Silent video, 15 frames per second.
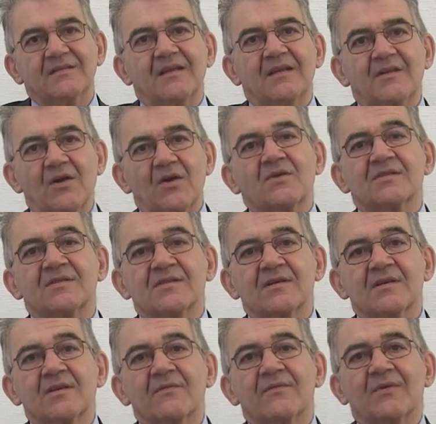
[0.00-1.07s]
They
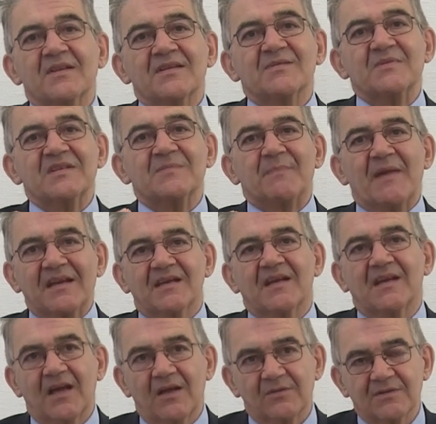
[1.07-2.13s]
ask for a Swiss bank
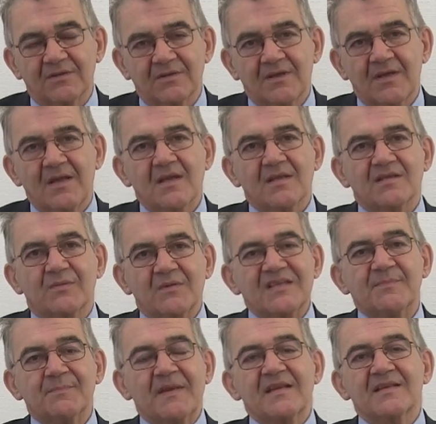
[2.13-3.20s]
account.
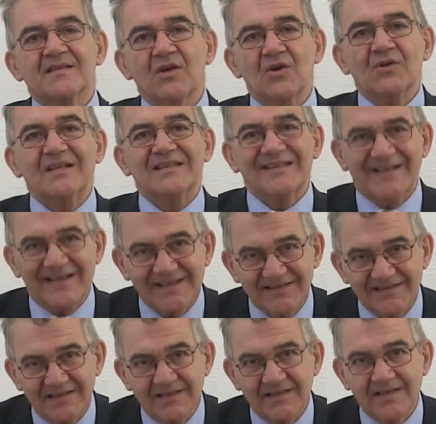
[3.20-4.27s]
Swiss banks are
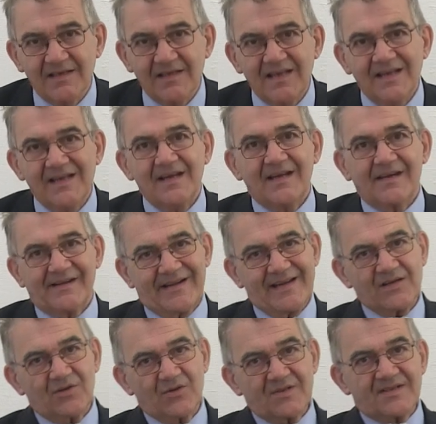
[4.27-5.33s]
attracting
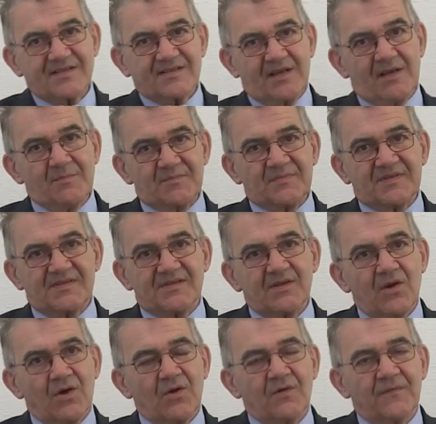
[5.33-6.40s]
record
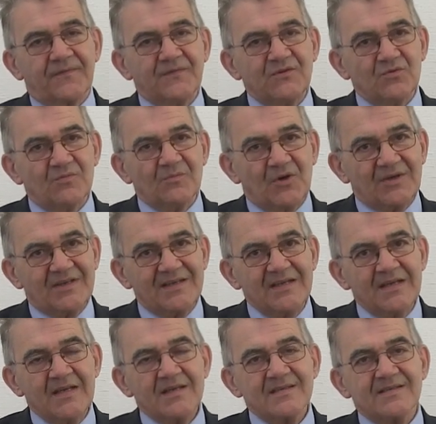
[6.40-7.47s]
sums of new
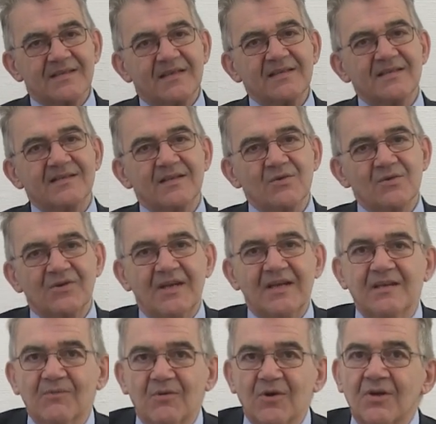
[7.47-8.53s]
money since the
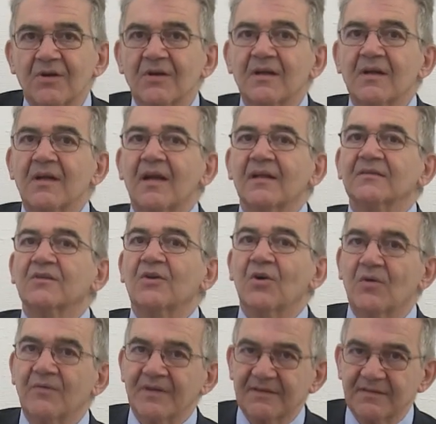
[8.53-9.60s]
Ukraine war and
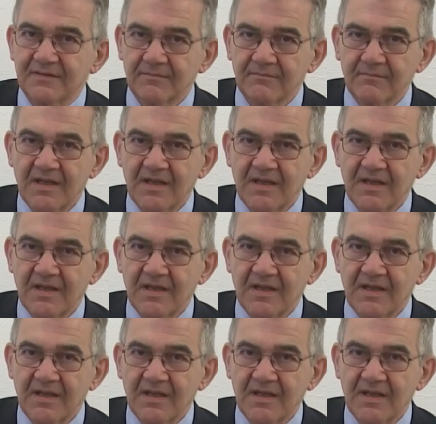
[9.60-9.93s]
COVID.